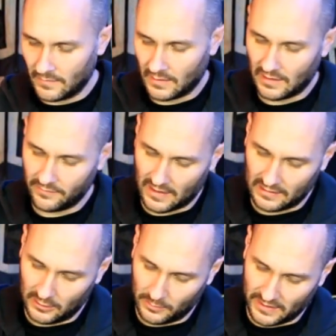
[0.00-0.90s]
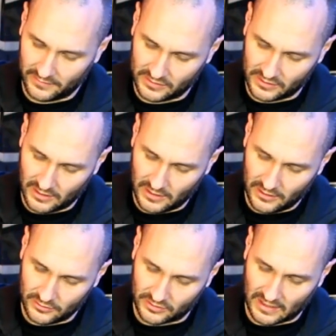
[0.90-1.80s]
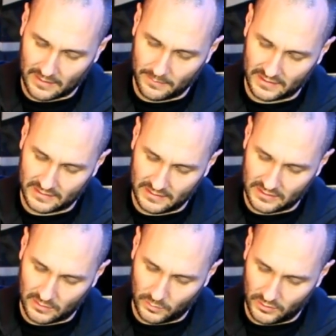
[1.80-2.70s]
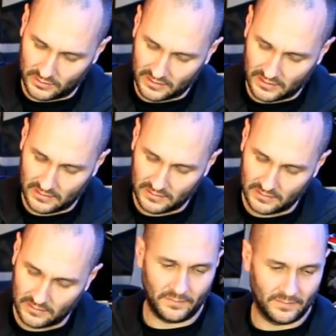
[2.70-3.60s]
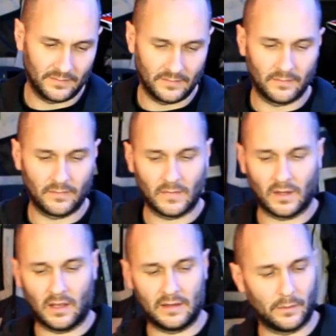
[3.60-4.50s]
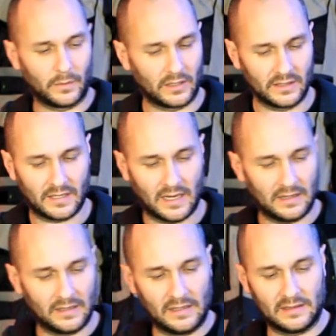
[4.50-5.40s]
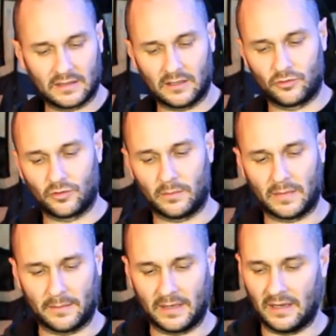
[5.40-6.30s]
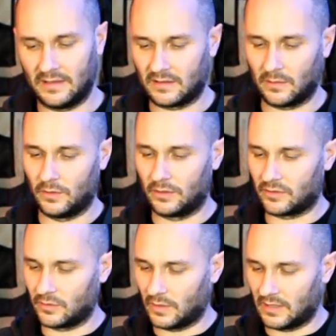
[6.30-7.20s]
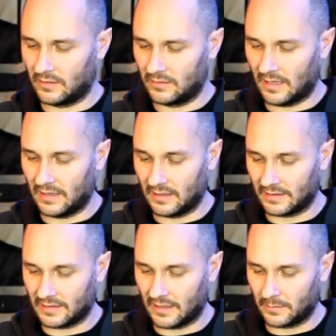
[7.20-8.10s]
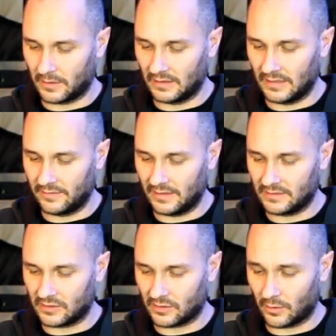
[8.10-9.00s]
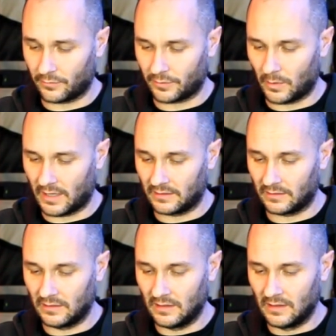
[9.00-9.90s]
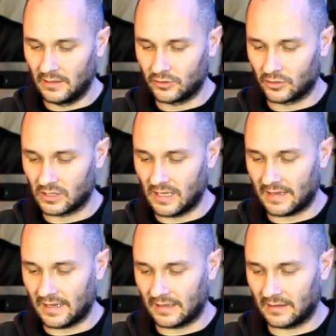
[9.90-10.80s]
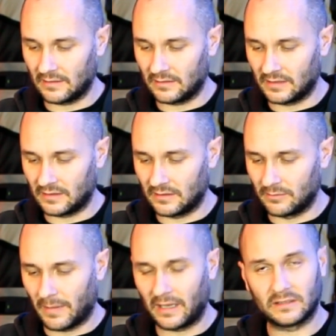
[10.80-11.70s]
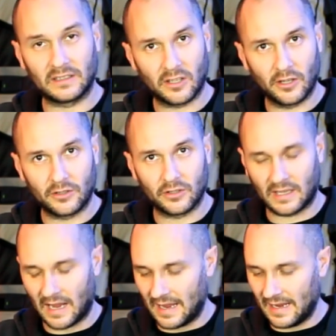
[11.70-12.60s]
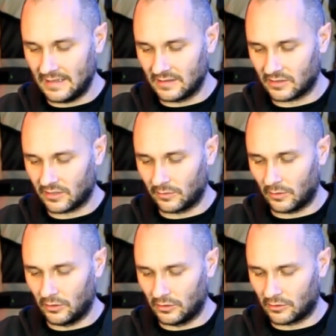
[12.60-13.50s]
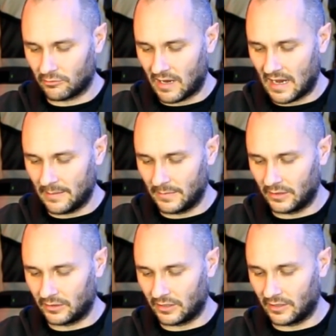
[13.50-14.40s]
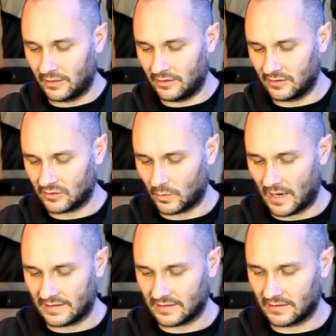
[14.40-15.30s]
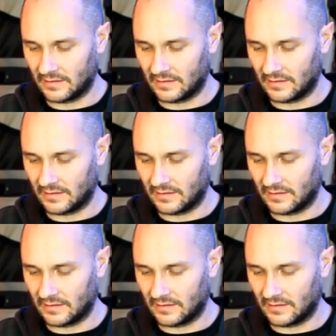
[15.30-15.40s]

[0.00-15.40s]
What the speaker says: Give that a little bit of a stir, just get it mixed into the water, and then we're going to take these and drop them into the water as well. And like I say, I'm going to leave these to soak for a while. Just let that mild detergent get into all the grime and the dirt and the sweat